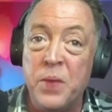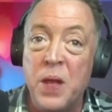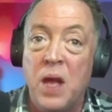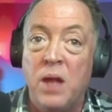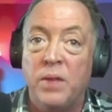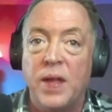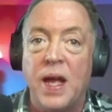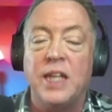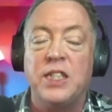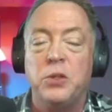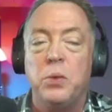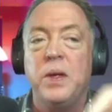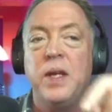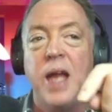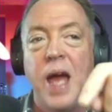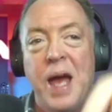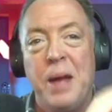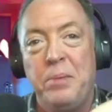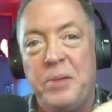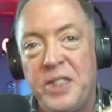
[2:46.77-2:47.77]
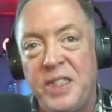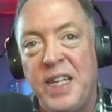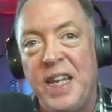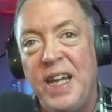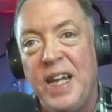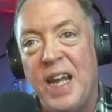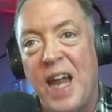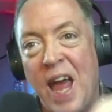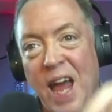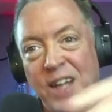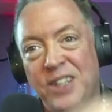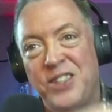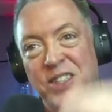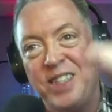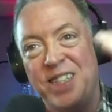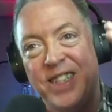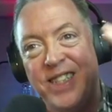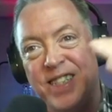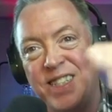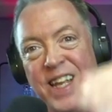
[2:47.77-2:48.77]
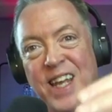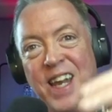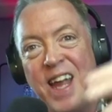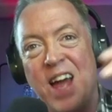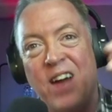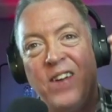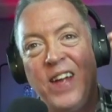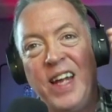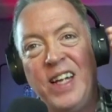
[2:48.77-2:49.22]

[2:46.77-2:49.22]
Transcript: That's when Epstein actually sent out a